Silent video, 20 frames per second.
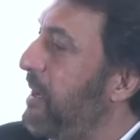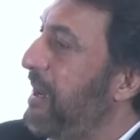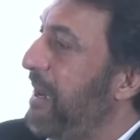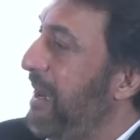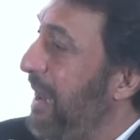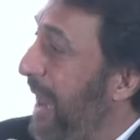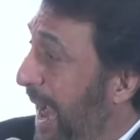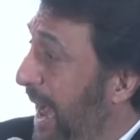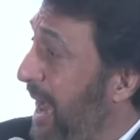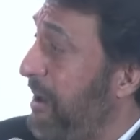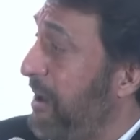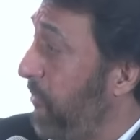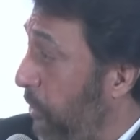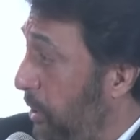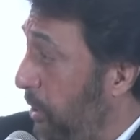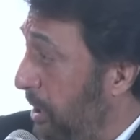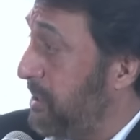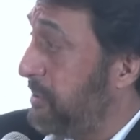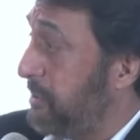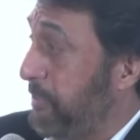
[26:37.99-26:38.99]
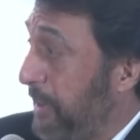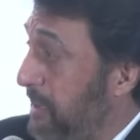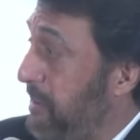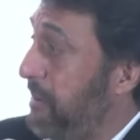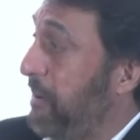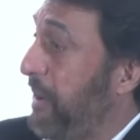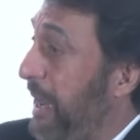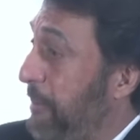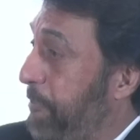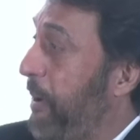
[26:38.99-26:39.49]
Land works, but
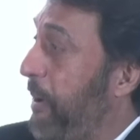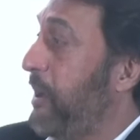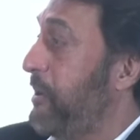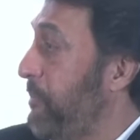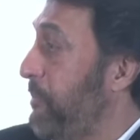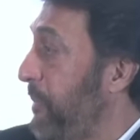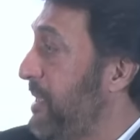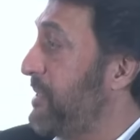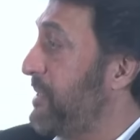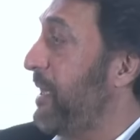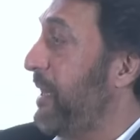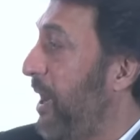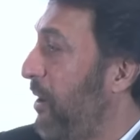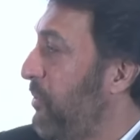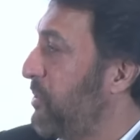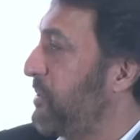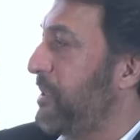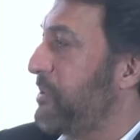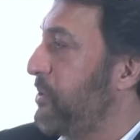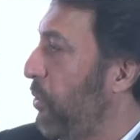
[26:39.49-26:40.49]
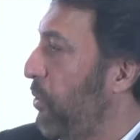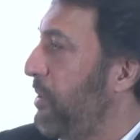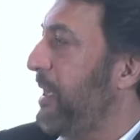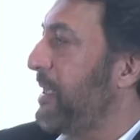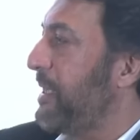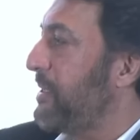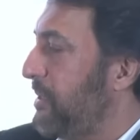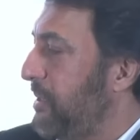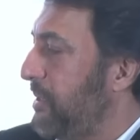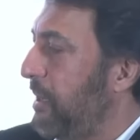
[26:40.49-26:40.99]
apartments and houses don't
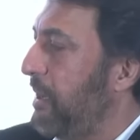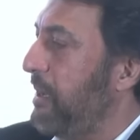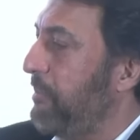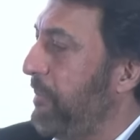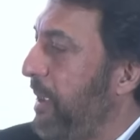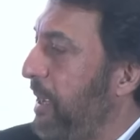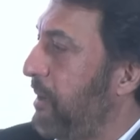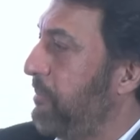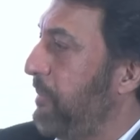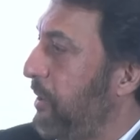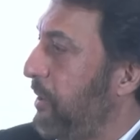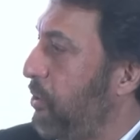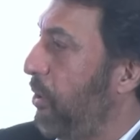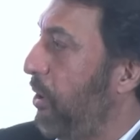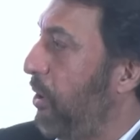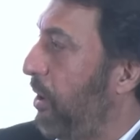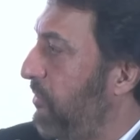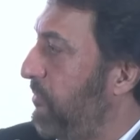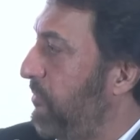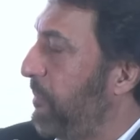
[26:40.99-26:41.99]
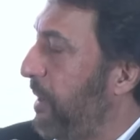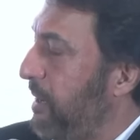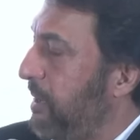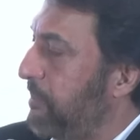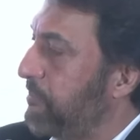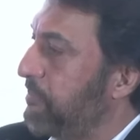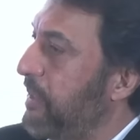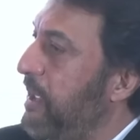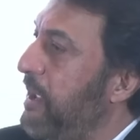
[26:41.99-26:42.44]
necessarily make, make you a lot of money.